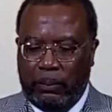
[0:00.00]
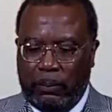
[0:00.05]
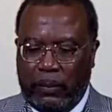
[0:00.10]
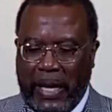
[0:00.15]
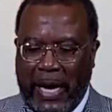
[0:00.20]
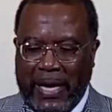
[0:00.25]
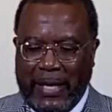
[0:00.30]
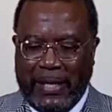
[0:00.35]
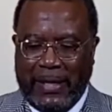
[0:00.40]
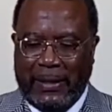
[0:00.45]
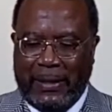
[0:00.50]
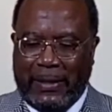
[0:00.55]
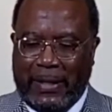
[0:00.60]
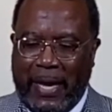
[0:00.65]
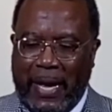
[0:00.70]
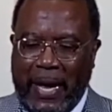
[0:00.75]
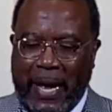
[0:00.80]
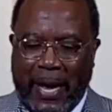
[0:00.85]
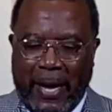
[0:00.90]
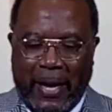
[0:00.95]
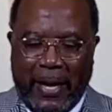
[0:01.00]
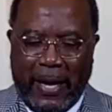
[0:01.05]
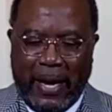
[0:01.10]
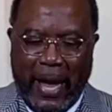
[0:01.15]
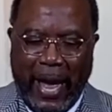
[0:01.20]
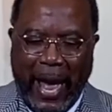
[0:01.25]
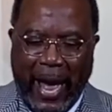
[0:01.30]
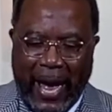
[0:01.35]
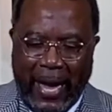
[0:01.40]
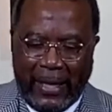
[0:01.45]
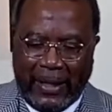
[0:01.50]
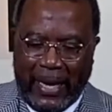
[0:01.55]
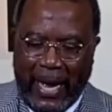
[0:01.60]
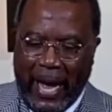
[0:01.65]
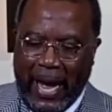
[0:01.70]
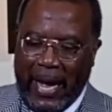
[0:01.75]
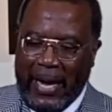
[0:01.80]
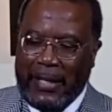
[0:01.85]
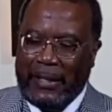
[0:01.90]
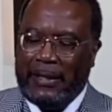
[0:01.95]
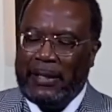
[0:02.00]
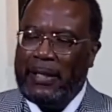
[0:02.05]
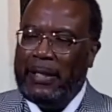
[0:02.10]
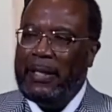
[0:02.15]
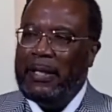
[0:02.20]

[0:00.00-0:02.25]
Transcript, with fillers: and his allies,